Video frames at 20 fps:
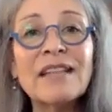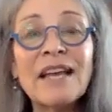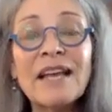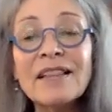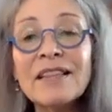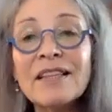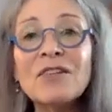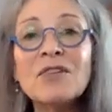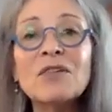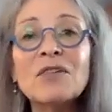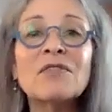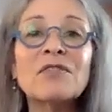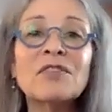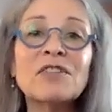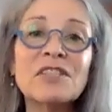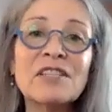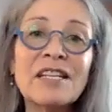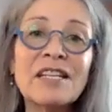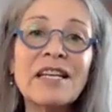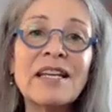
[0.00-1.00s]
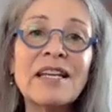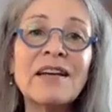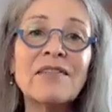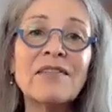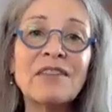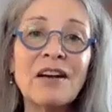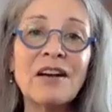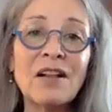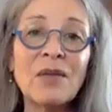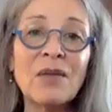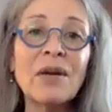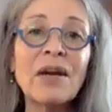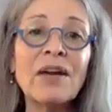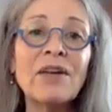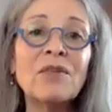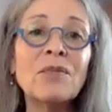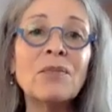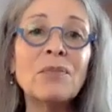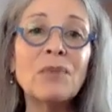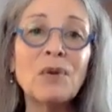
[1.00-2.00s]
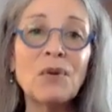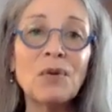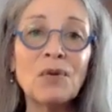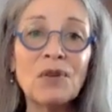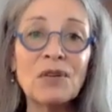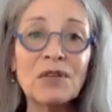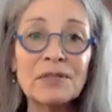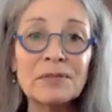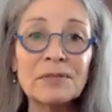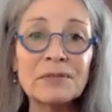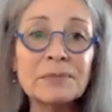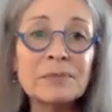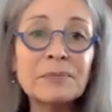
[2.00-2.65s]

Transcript: at the University of Colorado Boulder.